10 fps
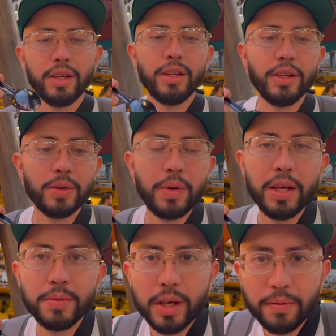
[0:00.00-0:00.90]
This
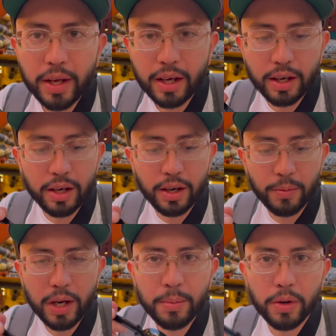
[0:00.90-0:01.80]
reminds me of like
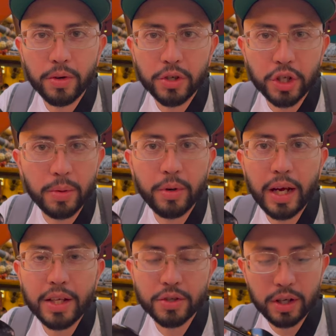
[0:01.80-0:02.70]
a rainbow sherbet
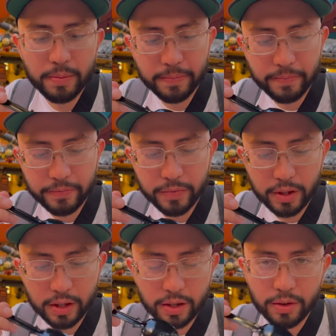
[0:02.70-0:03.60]
ice cream
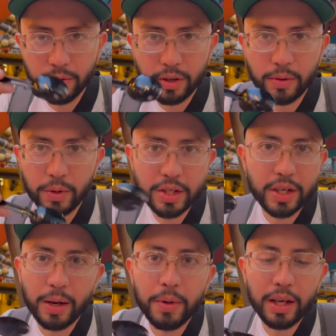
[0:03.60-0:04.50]
which
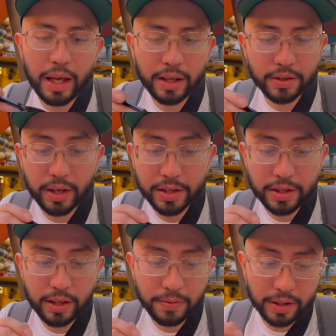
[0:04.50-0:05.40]
I really like, so let's
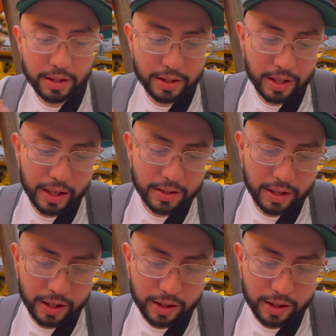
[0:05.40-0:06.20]
see if it tastes like